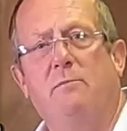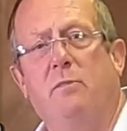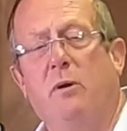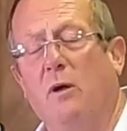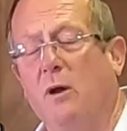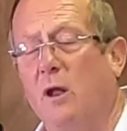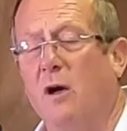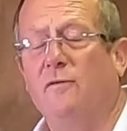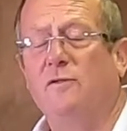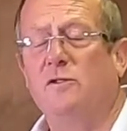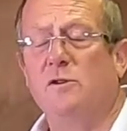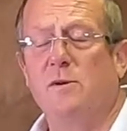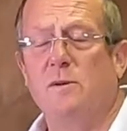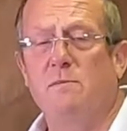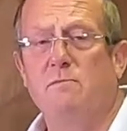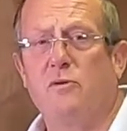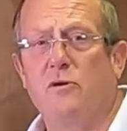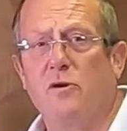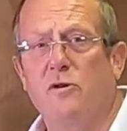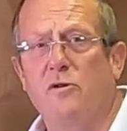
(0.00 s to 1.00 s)
pull-off to
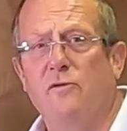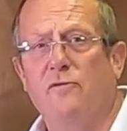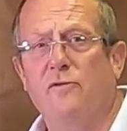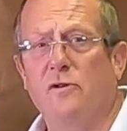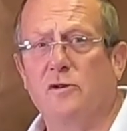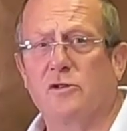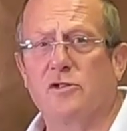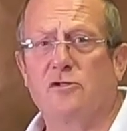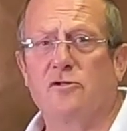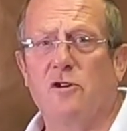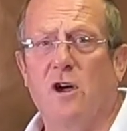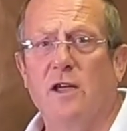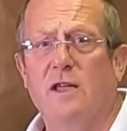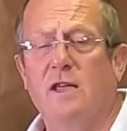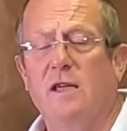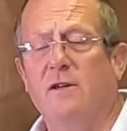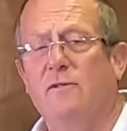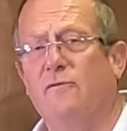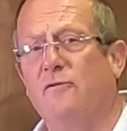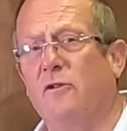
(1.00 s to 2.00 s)
improve your
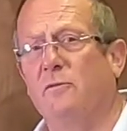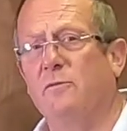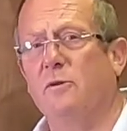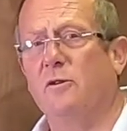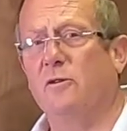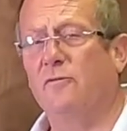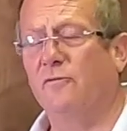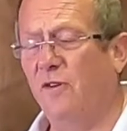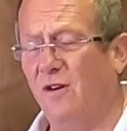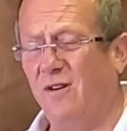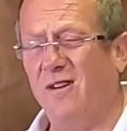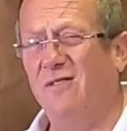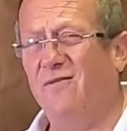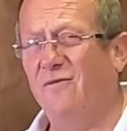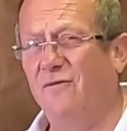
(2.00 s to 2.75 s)
striking from your very